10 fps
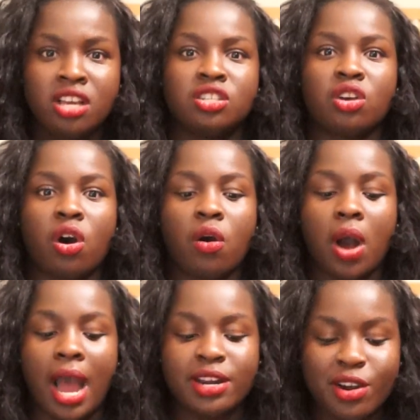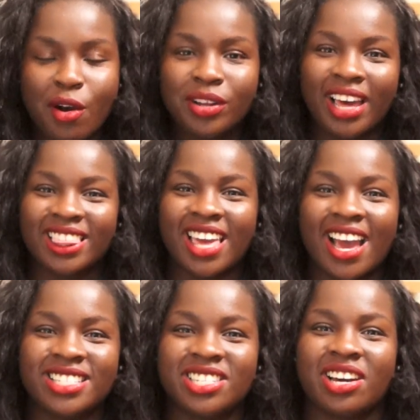So I know like the
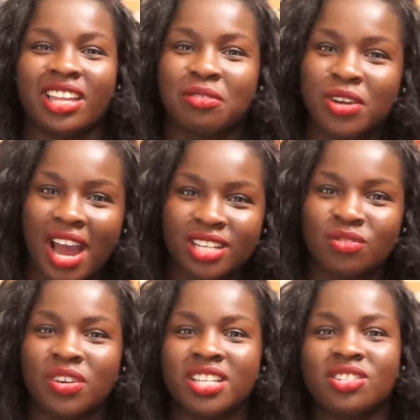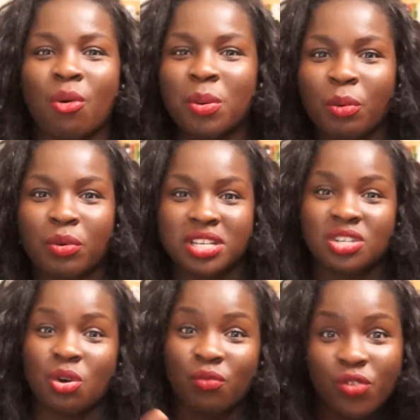idea, like reaction vids, you know, people want to see
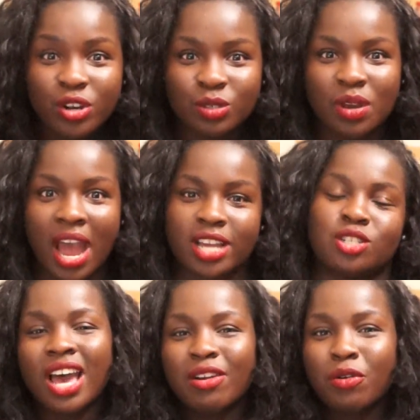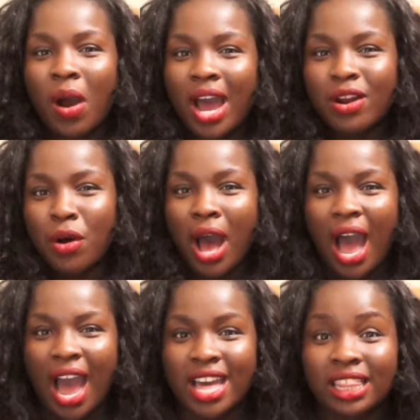your first reaction. I don't know,
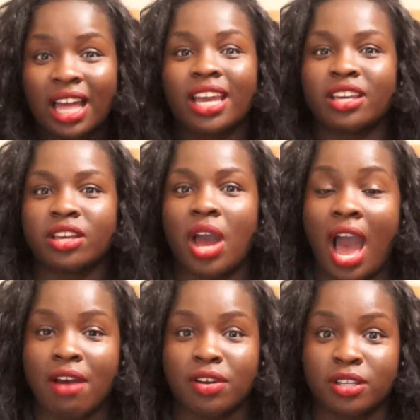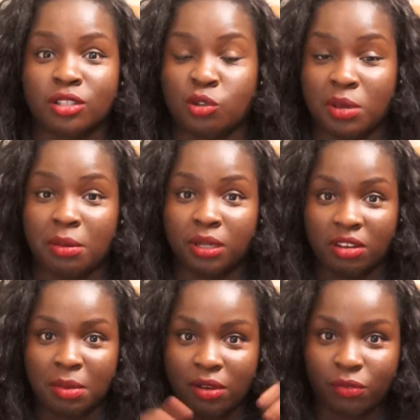I like having to be able to give
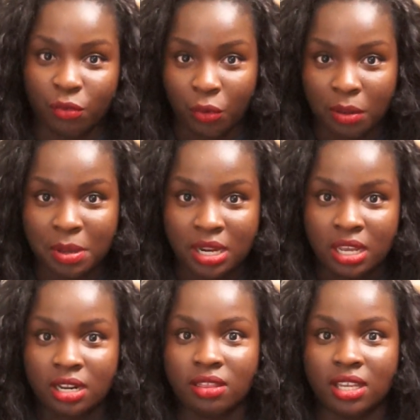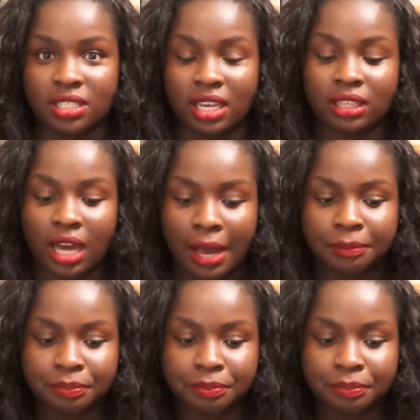my full opinion and things like that.